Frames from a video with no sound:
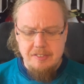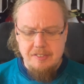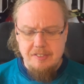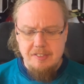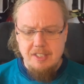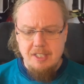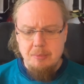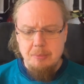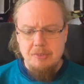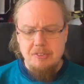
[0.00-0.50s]

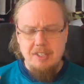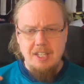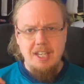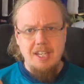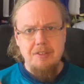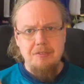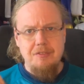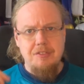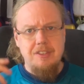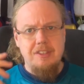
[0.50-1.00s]
teams
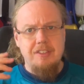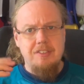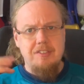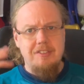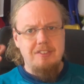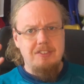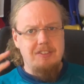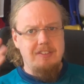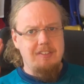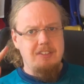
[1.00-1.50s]
have
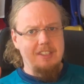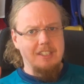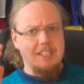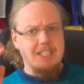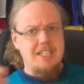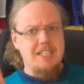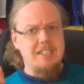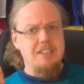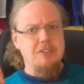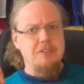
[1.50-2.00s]
this
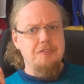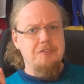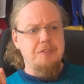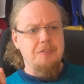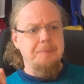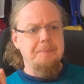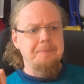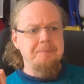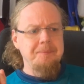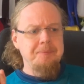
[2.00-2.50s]
kind
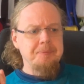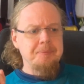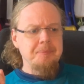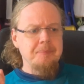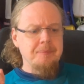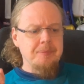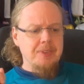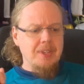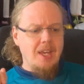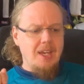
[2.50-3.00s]
of
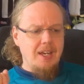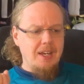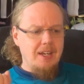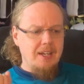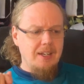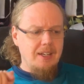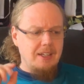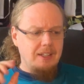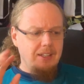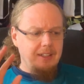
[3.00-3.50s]

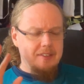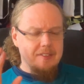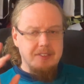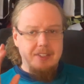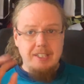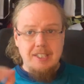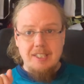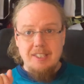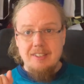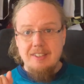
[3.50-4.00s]
uh,
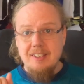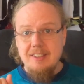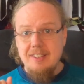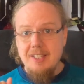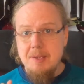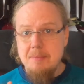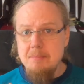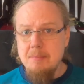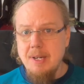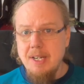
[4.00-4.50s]
tick that
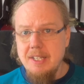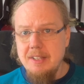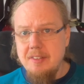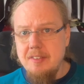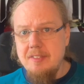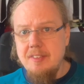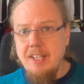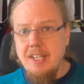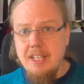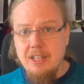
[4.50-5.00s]
they
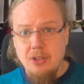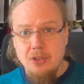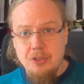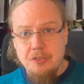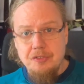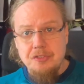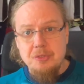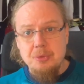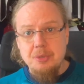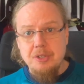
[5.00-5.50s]
might tail
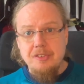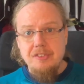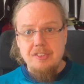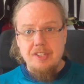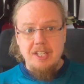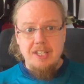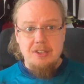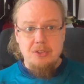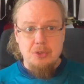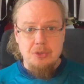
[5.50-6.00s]
off towards
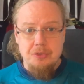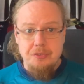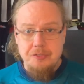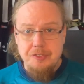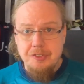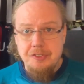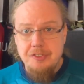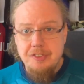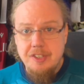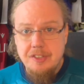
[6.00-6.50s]
the end of
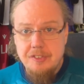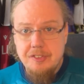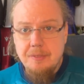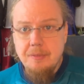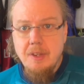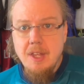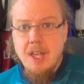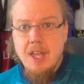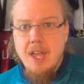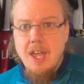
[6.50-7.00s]
the season.
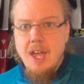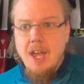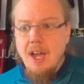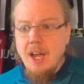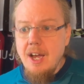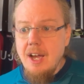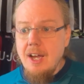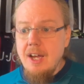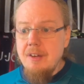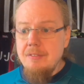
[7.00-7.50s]

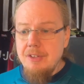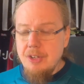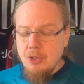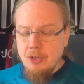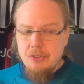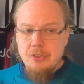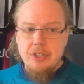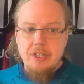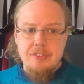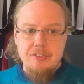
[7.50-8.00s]
Uh, we
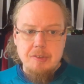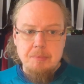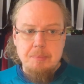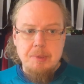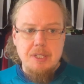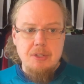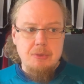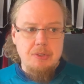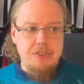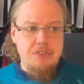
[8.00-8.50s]
also had some
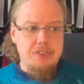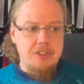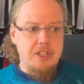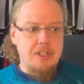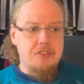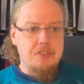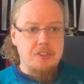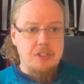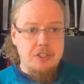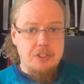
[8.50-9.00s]
big
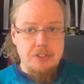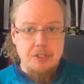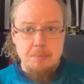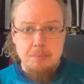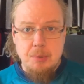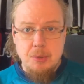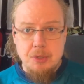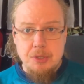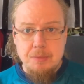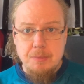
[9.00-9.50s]
results on the
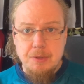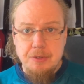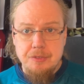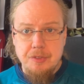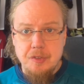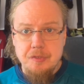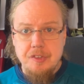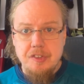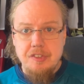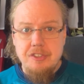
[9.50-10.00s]
bottom
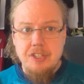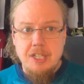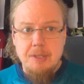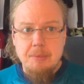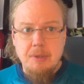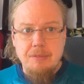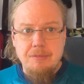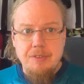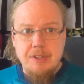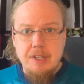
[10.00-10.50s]
of, of the
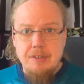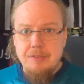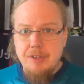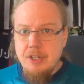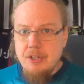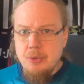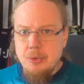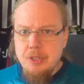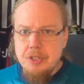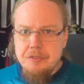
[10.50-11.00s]
table where
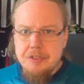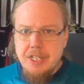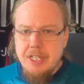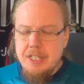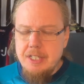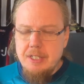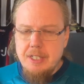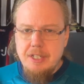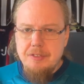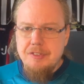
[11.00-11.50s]
Verona,
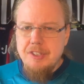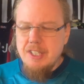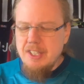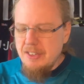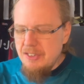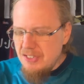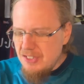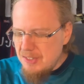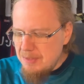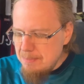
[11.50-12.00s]
getting, after
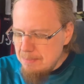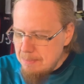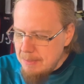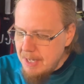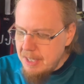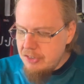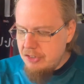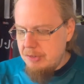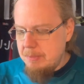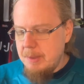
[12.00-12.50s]
getting
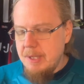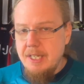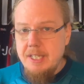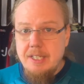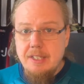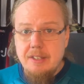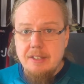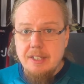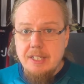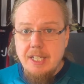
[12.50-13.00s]
smashed by
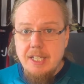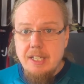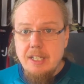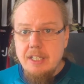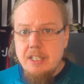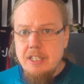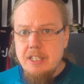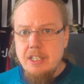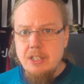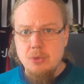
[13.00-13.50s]
Inter, get a
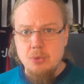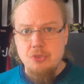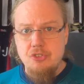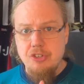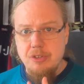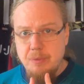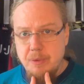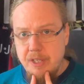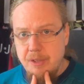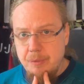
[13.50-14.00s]
huge
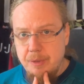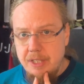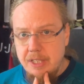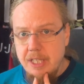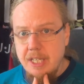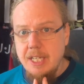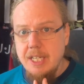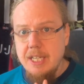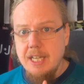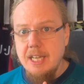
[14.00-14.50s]
away win
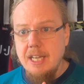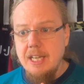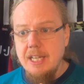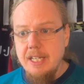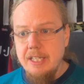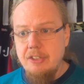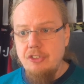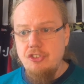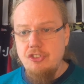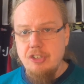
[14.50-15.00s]
at
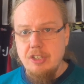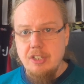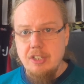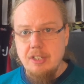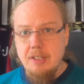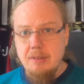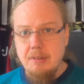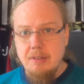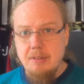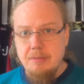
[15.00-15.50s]

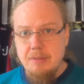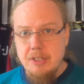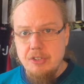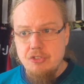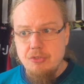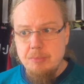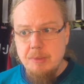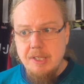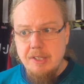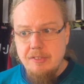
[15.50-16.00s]
Lecce,
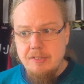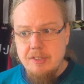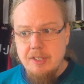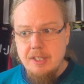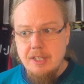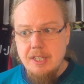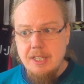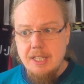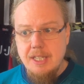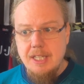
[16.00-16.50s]
which means
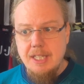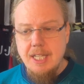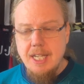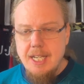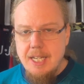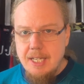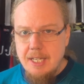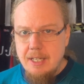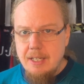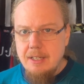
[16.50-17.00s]
that
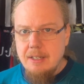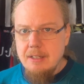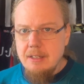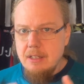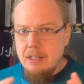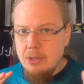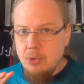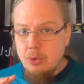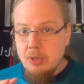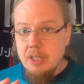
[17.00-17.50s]
they
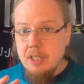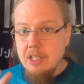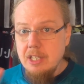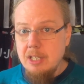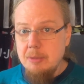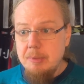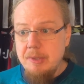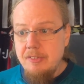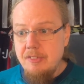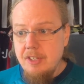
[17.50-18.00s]
look a
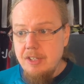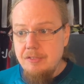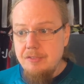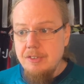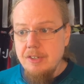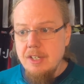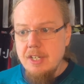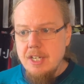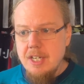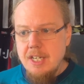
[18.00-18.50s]
little bit
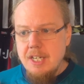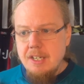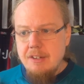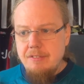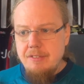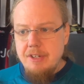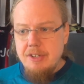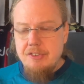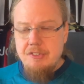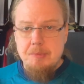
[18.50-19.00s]
safer,
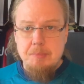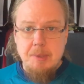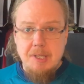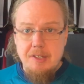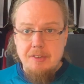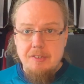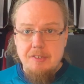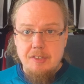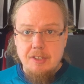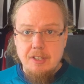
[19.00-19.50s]
where
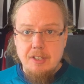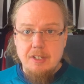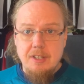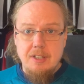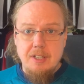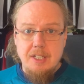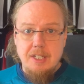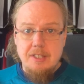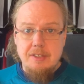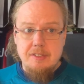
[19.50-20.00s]

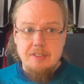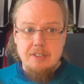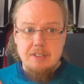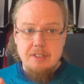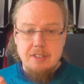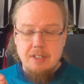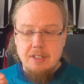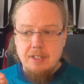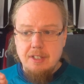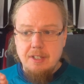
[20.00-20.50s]
Spezia and
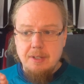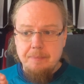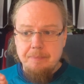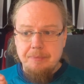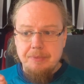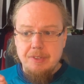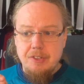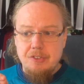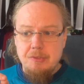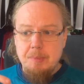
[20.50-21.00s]

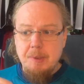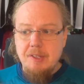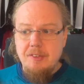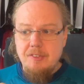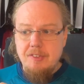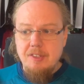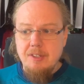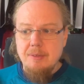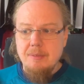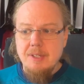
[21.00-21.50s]
um,
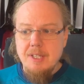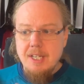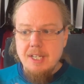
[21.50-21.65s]
Spezia